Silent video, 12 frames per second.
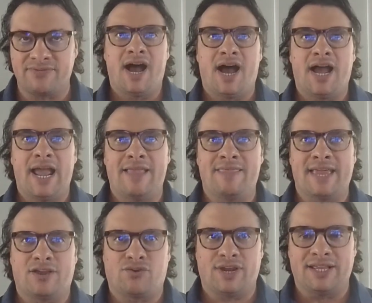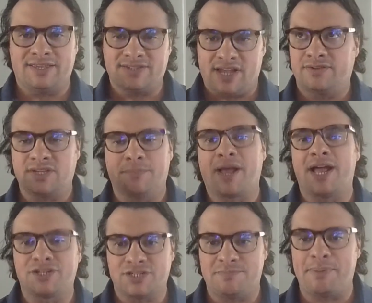and they create these
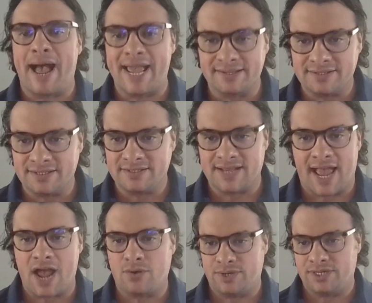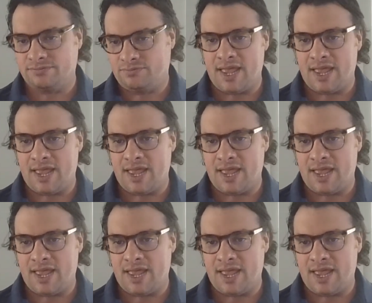subconscious biases to how we